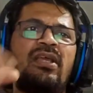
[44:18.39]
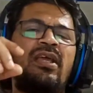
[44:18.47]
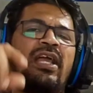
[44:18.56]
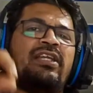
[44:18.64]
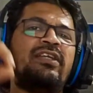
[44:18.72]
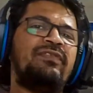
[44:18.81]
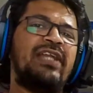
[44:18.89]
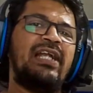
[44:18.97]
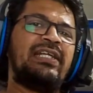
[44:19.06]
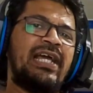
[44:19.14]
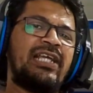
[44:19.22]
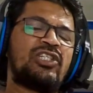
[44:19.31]
And if delta
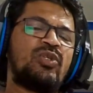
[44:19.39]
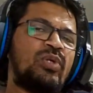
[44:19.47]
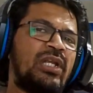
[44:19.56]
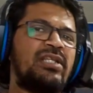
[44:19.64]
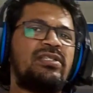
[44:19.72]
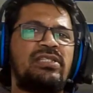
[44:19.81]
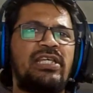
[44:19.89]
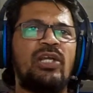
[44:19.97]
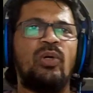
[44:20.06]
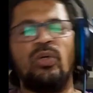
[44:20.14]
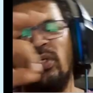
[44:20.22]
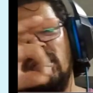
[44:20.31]
S total is
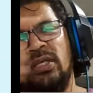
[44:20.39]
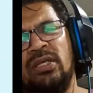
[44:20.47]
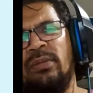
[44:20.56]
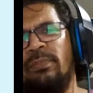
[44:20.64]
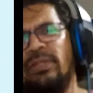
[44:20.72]
0, means